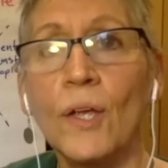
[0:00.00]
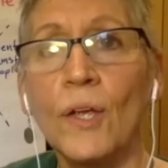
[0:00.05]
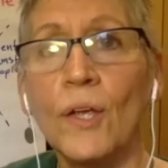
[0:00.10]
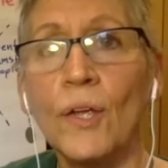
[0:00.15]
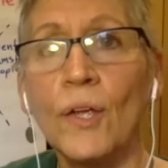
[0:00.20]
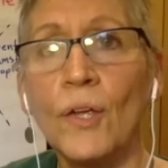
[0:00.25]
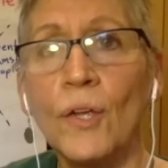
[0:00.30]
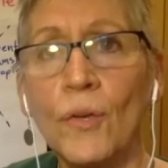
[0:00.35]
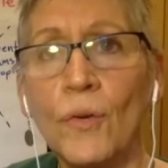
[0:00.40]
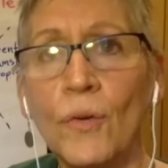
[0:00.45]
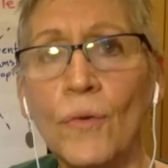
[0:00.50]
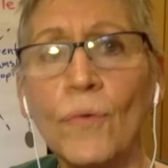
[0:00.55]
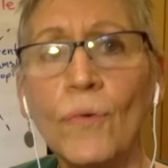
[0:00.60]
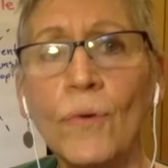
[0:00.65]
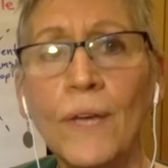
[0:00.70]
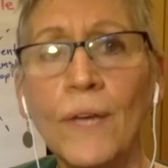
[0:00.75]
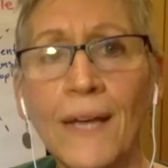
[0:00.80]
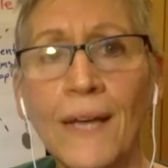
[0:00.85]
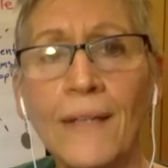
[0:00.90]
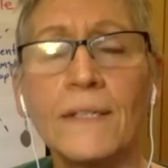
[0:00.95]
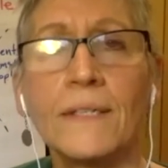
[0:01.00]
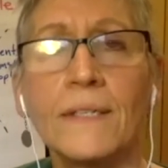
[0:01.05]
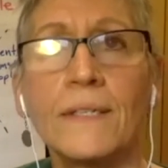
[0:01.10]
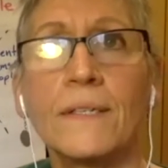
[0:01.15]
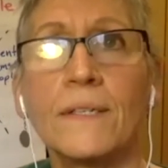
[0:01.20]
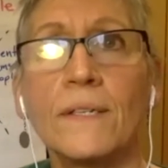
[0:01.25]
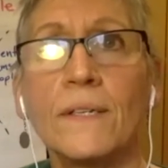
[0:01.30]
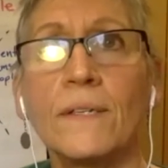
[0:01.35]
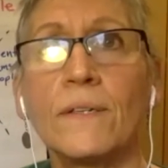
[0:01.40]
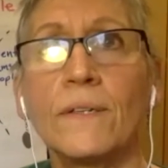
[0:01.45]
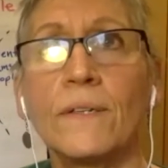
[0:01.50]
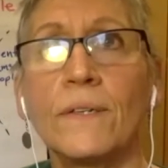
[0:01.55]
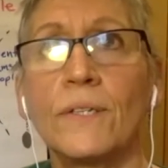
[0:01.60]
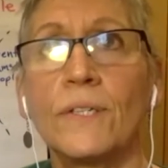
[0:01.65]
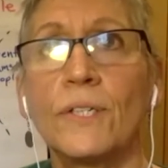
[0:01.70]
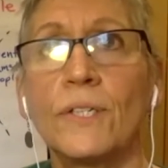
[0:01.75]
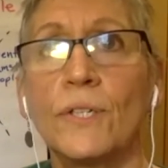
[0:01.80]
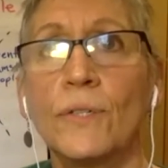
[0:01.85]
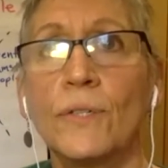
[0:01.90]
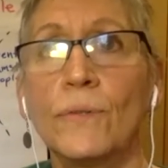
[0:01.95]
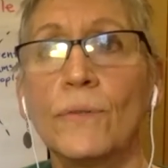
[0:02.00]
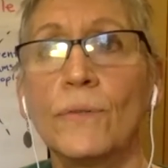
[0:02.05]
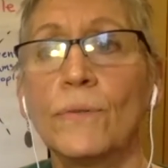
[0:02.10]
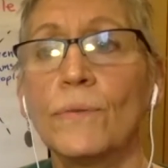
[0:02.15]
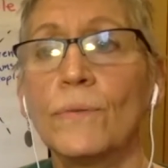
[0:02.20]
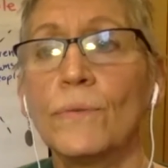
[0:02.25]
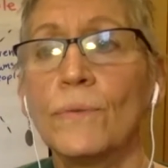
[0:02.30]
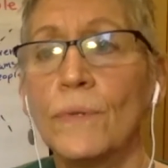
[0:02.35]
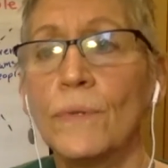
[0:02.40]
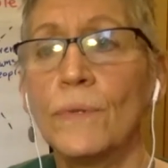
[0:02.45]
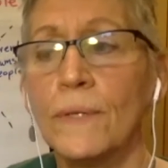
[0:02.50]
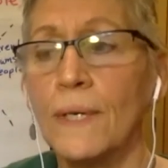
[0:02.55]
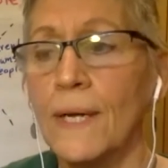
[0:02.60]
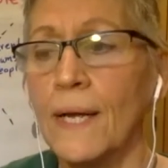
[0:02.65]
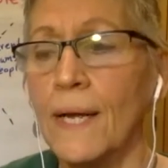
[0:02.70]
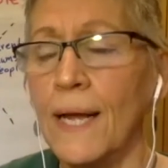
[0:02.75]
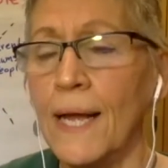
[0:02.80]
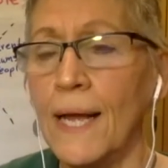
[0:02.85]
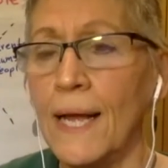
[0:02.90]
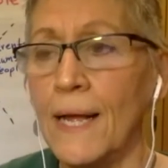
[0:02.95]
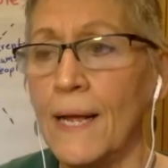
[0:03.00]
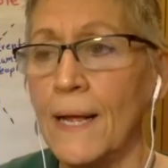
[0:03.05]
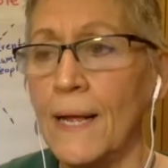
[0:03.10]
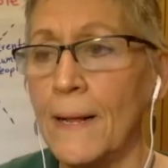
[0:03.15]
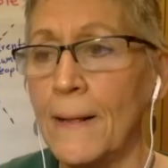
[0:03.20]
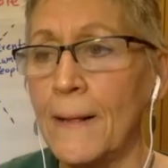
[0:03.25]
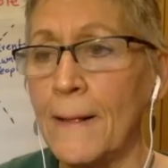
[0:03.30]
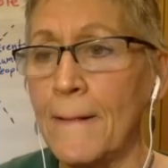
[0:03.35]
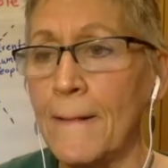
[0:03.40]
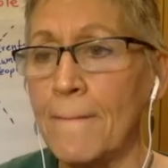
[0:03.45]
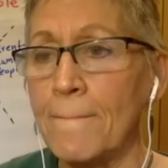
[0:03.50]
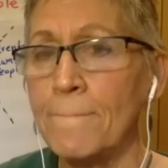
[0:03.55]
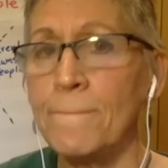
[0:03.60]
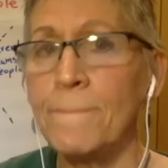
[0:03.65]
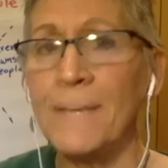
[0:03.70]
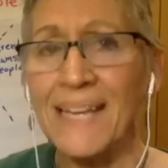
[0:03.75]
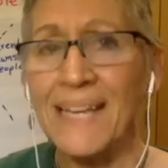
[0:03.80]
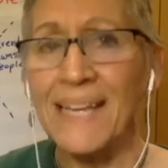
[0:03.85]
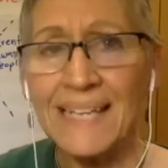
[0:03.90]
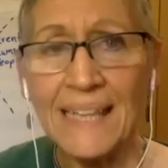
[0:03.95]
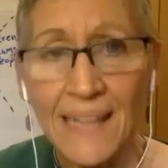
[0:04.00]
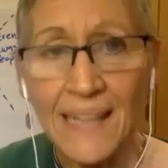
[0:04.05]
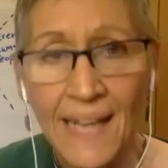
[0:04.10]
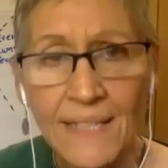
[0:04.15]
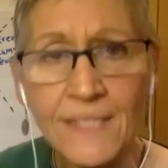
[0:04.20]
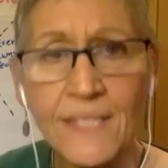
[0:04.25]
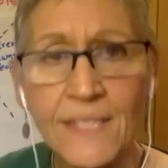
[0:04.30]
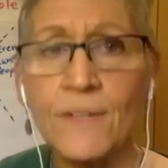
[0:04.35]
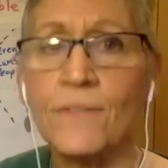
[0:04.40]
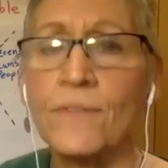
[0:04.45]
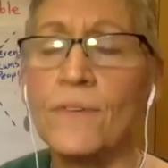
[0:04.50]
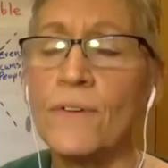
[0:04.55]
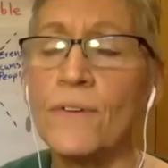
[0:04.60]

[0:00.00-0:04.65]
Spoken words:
you get to be less of a